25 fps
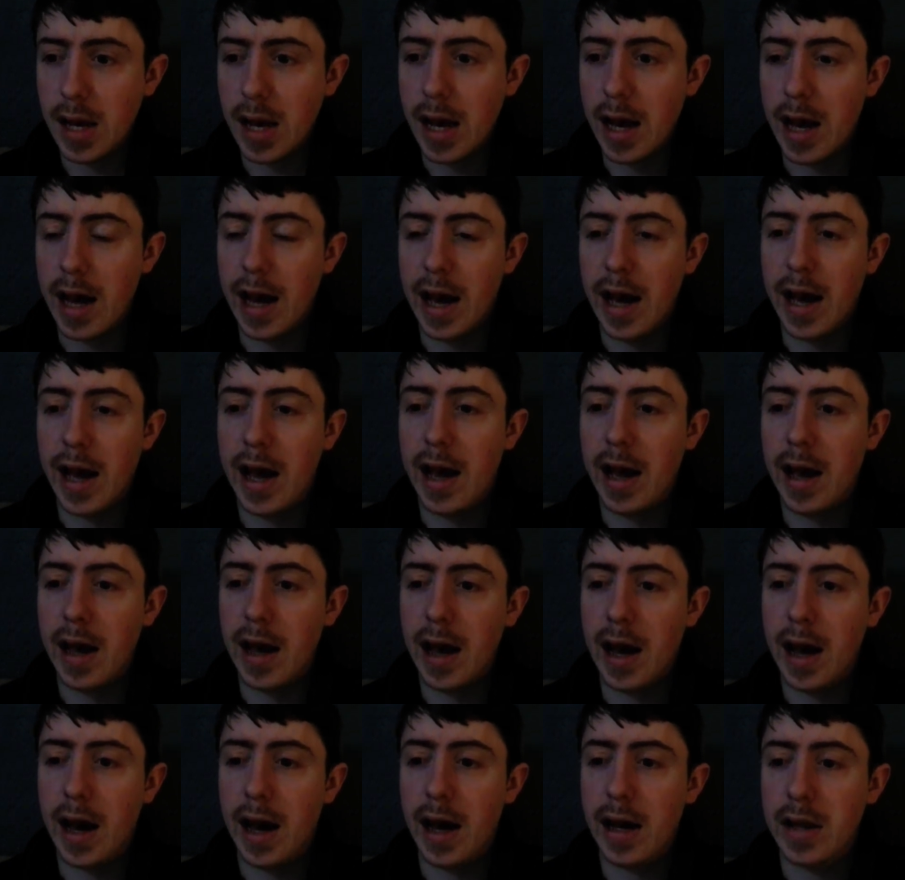
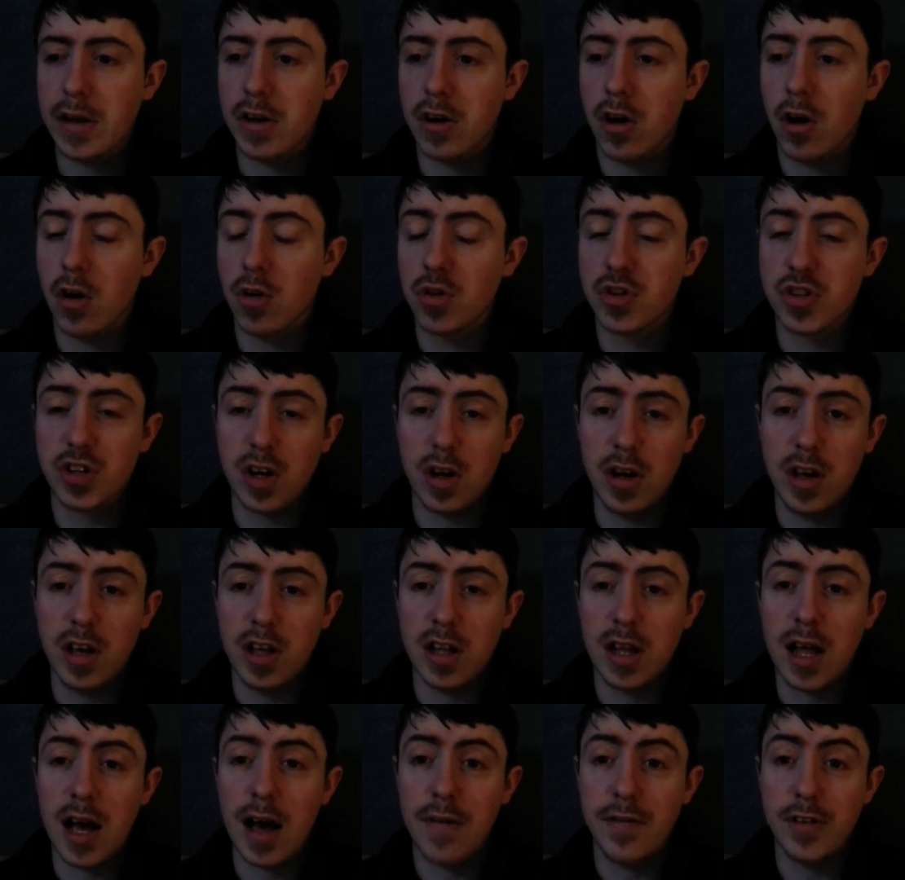And also
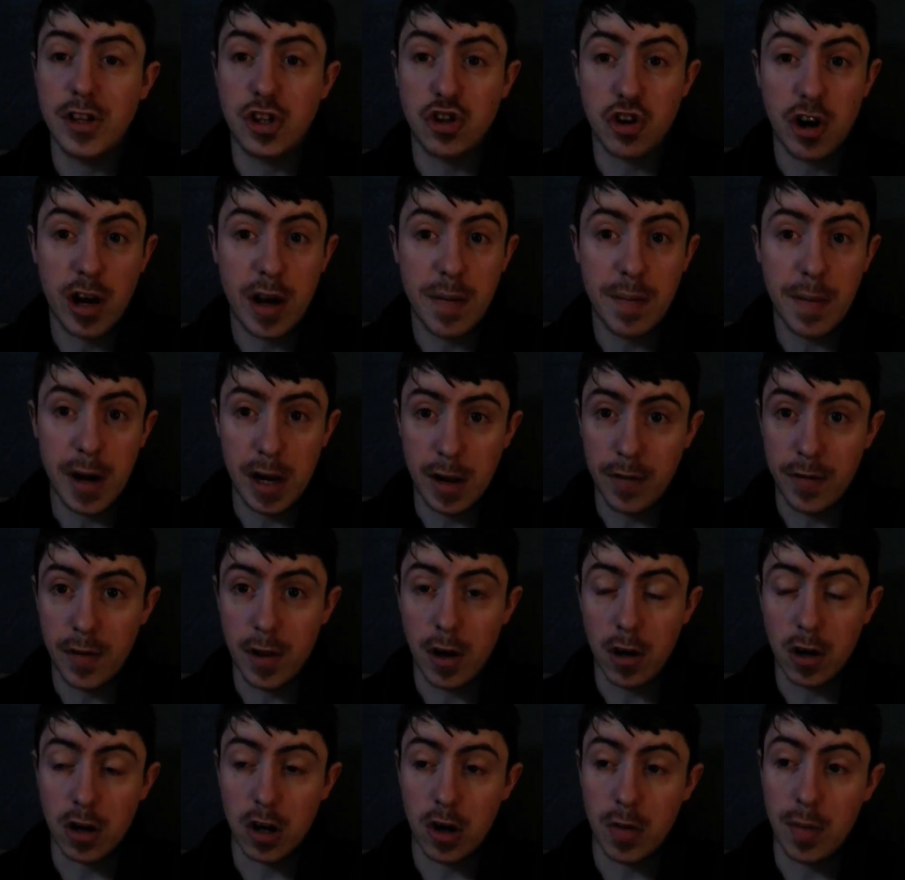you'll have a Drayton Manor
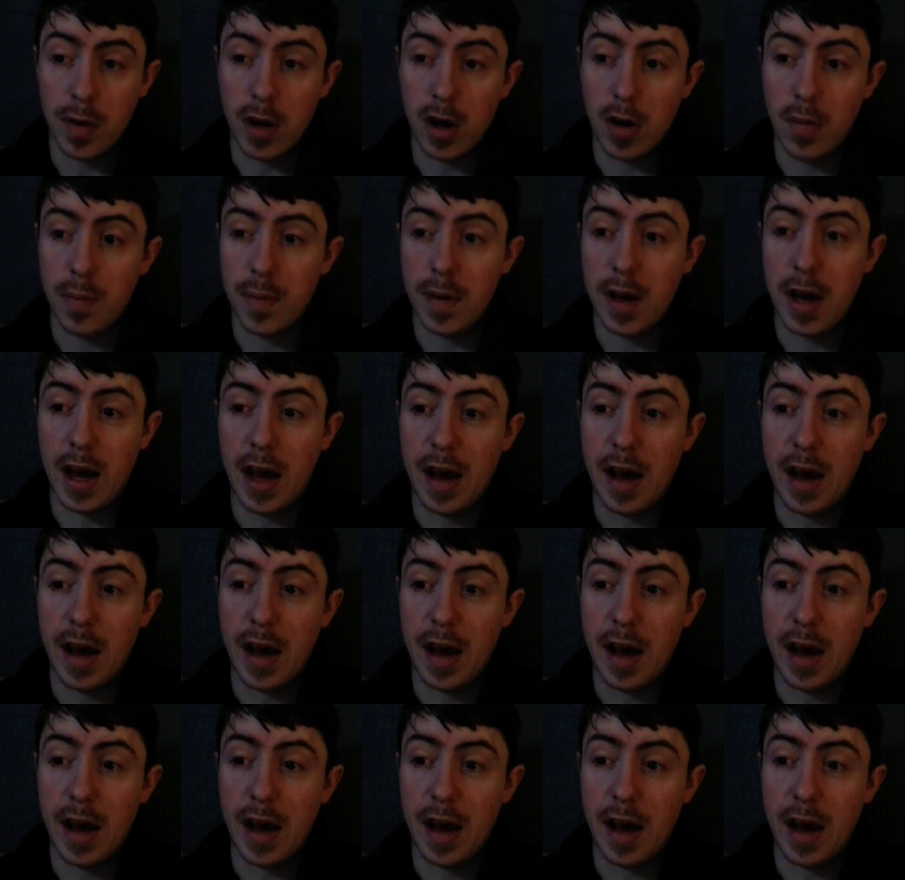vlog coming up.